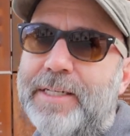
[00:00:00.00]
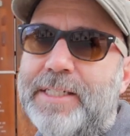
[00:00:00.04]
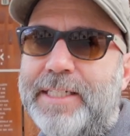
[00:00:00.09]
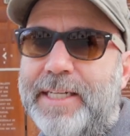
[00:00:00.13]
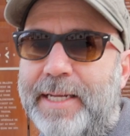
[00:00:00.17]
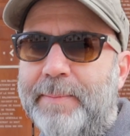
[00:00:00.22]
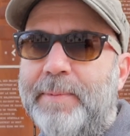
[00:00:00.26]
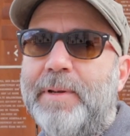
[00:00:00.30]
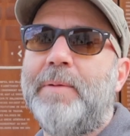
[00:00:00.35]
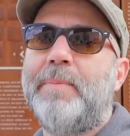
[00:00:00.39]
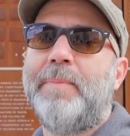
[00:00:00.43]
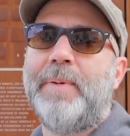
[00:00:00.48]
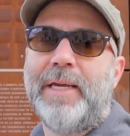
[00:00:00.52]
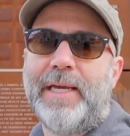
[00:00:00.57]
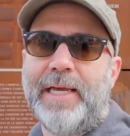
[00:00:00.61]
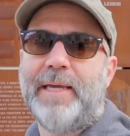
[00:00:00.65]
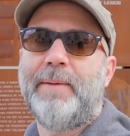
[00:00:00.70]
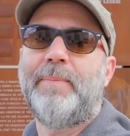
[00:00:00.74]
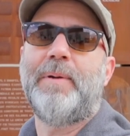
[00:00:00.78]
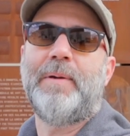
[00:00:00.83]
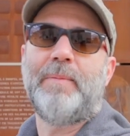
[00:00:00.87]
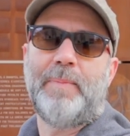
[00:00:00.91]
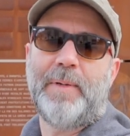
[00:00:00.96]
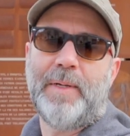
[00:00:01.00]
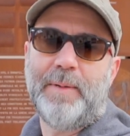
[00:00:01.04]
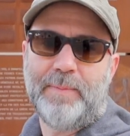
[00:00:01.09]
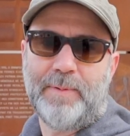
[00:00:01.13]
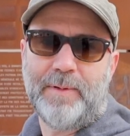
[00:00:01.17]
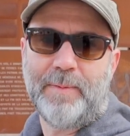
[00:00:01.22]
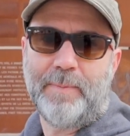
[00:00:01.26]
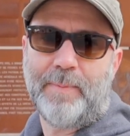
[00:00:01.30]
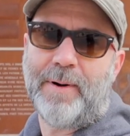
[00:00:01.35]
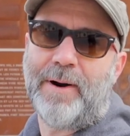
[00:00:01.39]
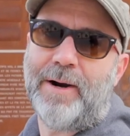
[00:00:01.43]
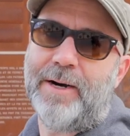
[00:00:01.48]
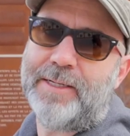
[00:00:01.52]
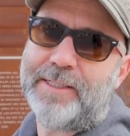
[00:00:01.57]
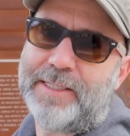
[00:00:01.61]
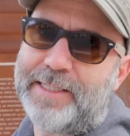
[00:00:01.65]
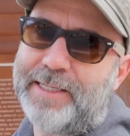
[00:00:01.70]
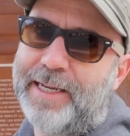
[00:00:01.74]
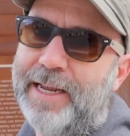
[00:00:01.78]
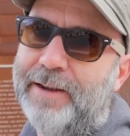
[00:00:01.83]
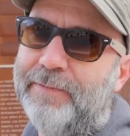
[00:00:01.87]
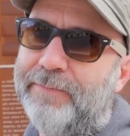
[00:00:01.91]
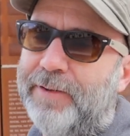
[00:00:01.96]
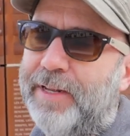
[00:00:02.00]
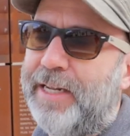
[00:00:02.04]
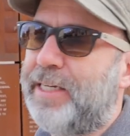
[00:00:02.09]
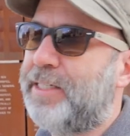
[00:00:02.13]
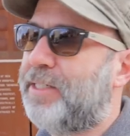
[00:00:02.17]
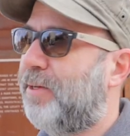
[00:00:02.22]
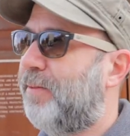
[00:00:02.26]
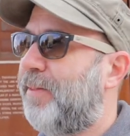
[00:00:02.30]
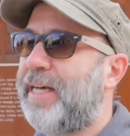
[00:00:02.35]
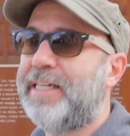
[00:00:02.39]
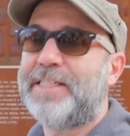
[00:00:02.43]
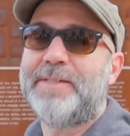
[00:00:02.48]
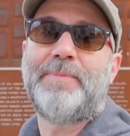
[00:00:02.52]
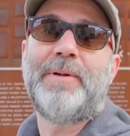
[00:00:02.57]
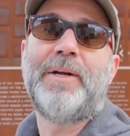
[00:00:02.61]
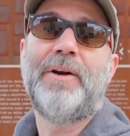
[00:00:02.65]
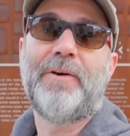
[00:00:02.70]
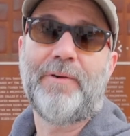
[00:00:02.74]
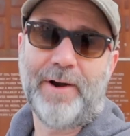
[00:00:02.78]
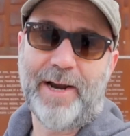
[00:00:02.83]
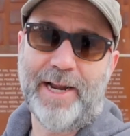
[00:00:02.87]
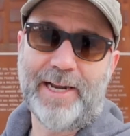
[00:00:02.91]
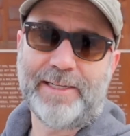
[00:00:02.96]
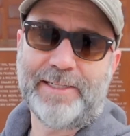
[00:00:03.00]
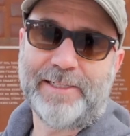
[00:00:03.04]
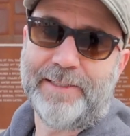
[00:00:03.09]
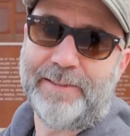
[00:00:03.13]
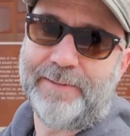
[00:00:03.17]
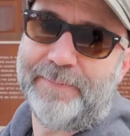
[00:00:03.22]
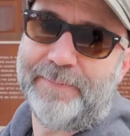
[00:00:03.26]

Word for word: seem to be keeping people apart safely. So that's been great.